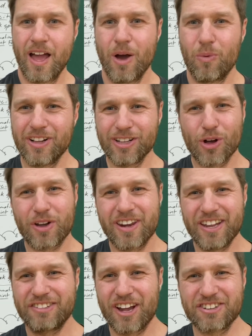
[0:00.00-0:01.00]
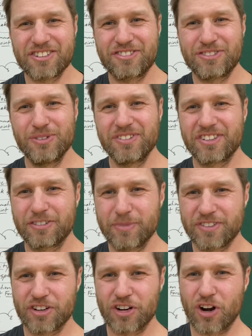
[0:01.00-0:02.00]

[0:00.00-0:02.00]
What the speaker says: Well, hello kinesiology students, it's Mr.